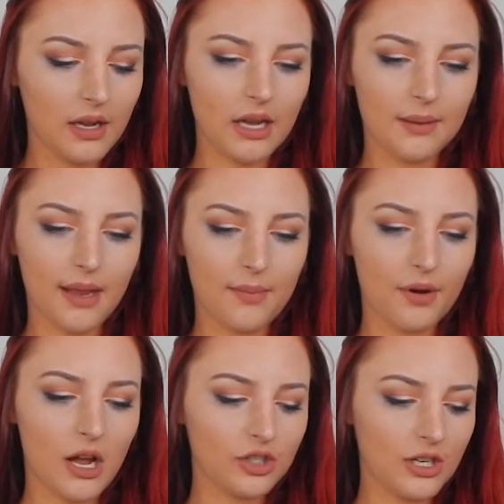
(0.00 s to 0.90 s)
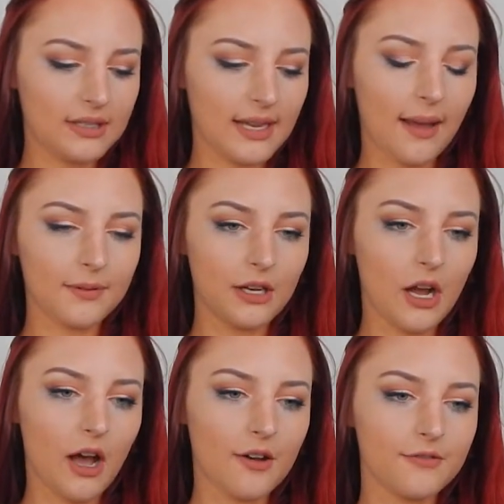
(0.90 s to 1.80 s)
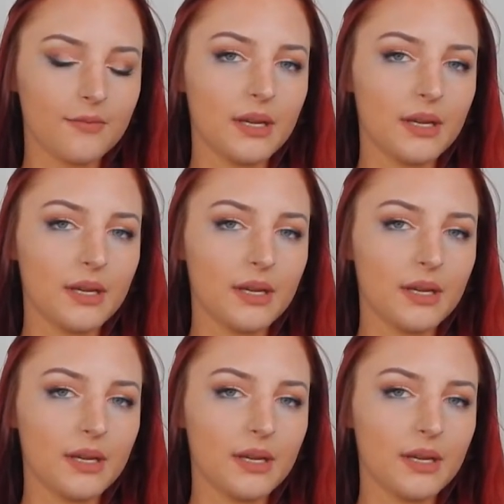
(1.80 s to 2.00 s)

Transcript: on my brush and tapped it off